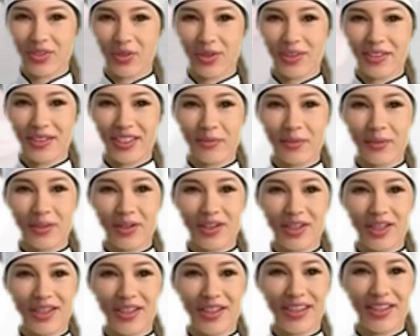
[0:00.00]
the resting
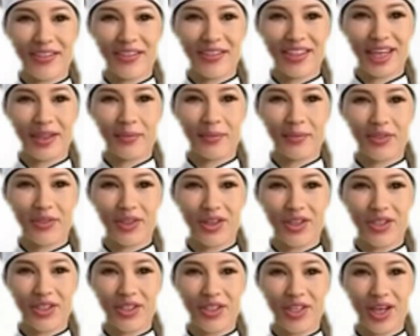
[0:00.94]
period, it's time to
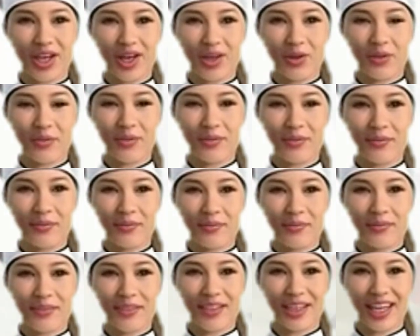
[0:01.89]
stretch the dough.
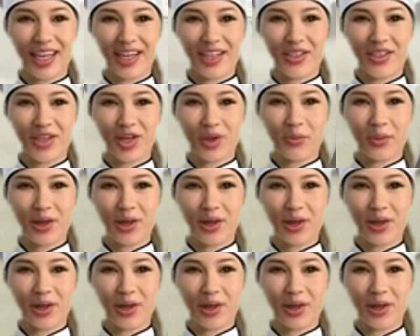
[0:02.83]
Take a dough